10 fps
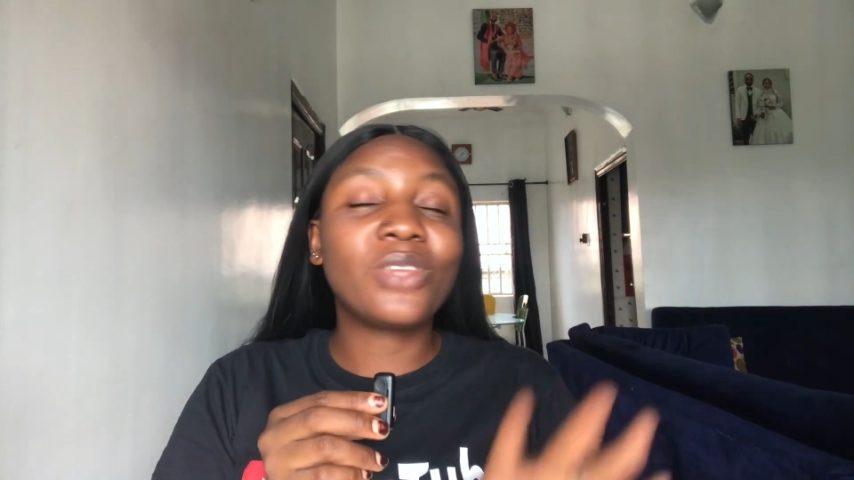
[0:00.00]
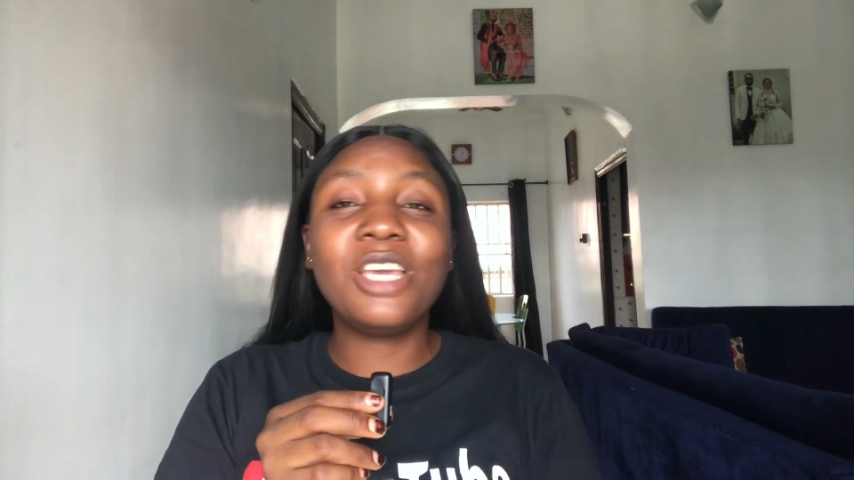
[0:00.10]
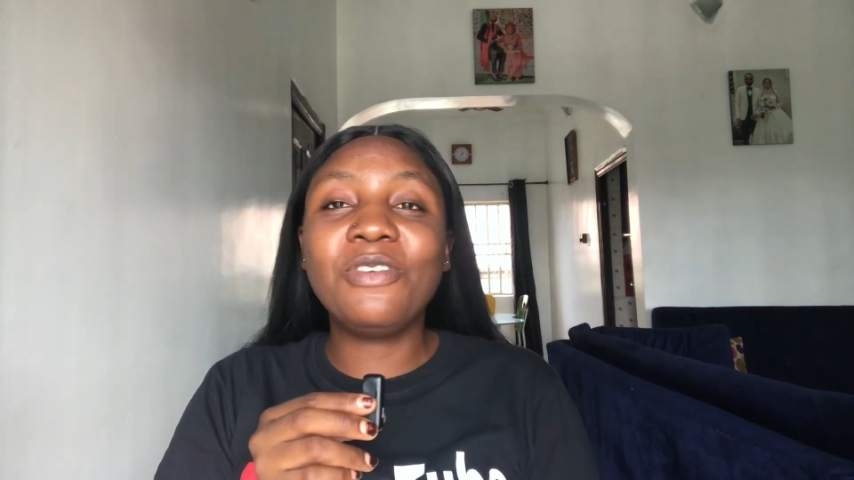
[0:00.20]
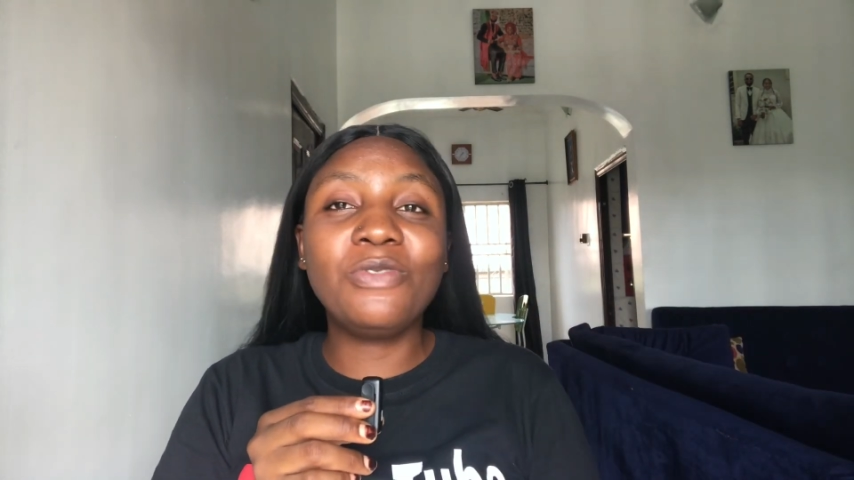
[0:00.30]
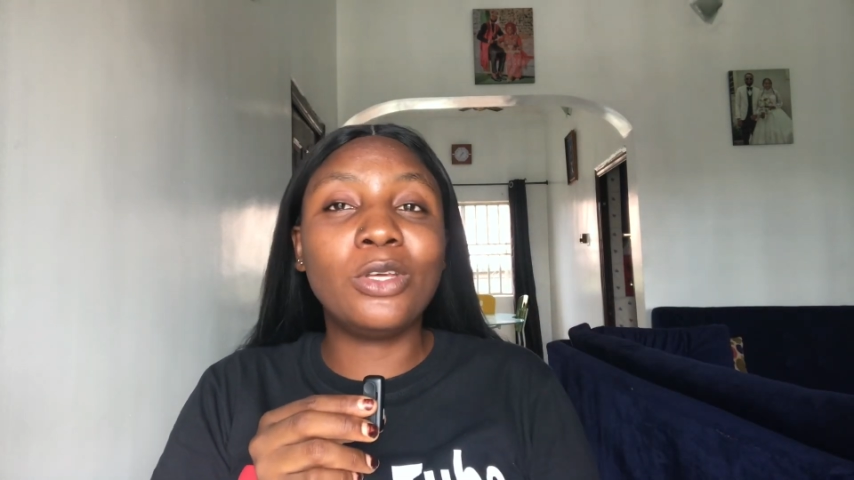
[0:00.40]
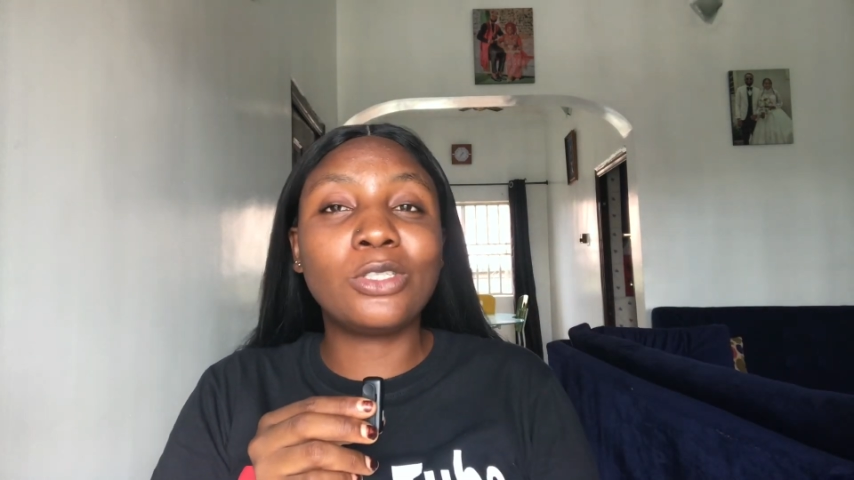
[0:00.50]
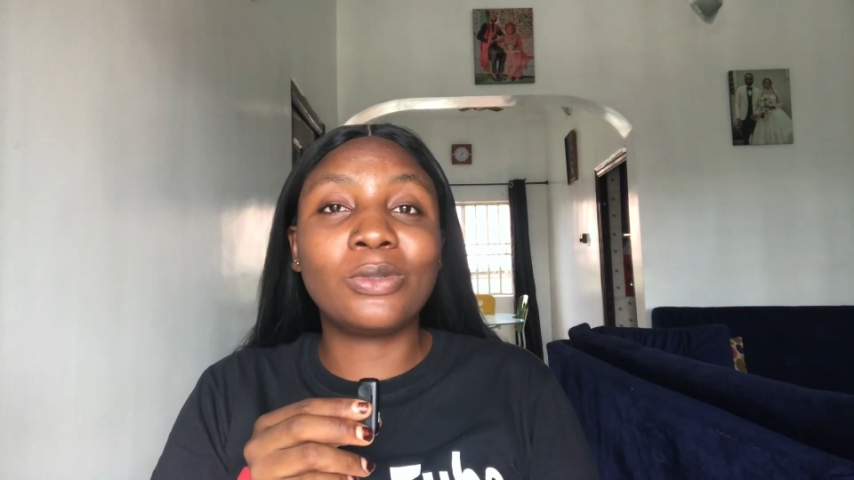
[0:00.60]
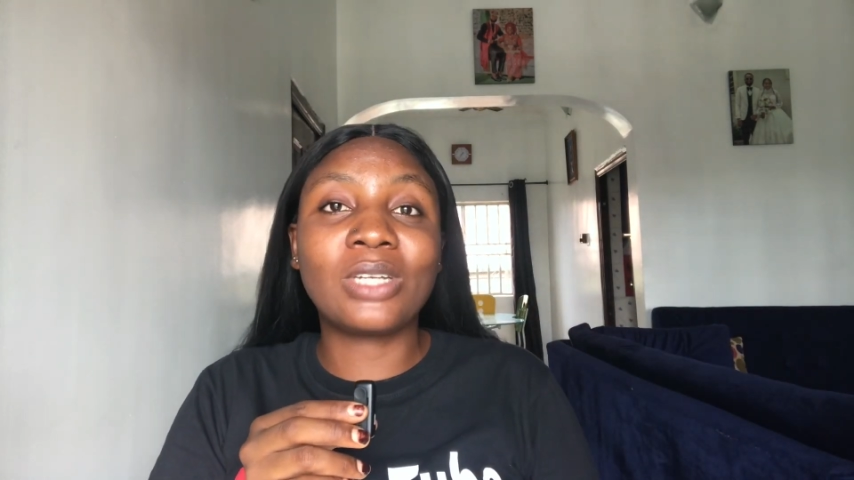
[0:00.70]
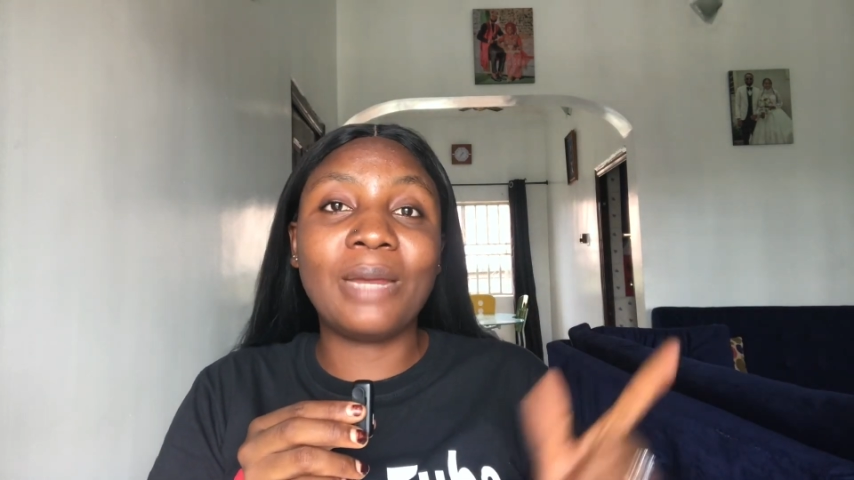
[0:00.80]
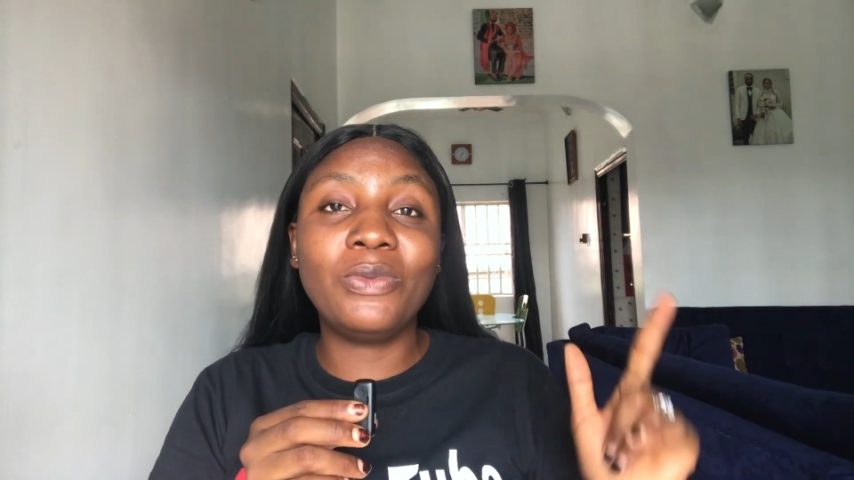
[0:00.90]
If you've not
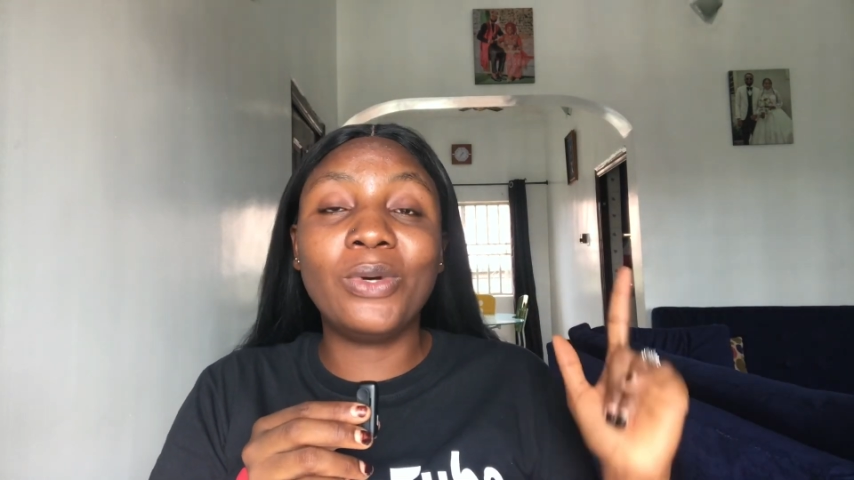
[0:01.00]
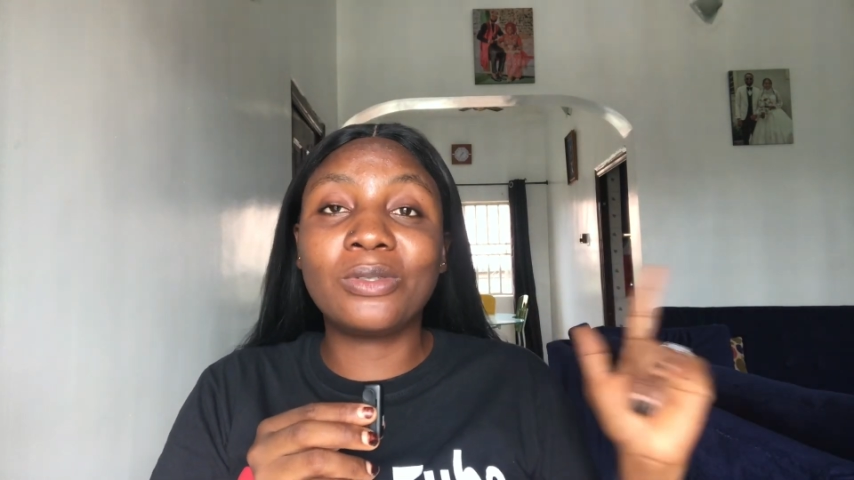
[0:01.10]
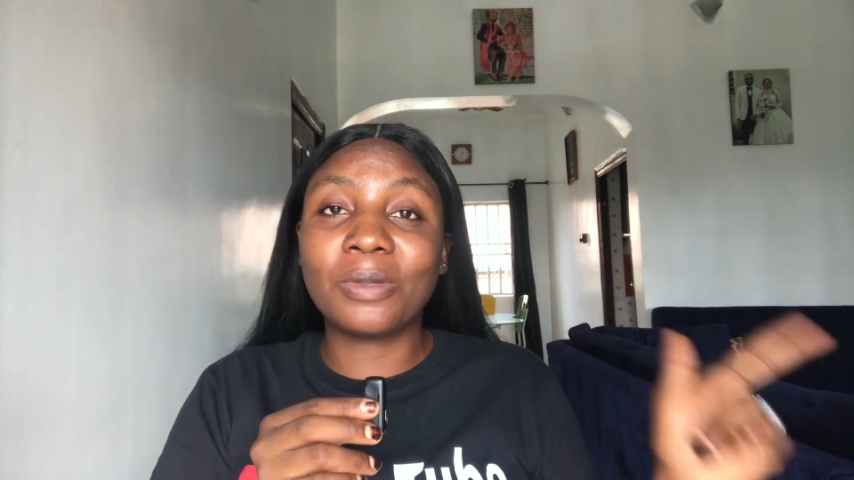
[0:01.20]
subscribed, do what?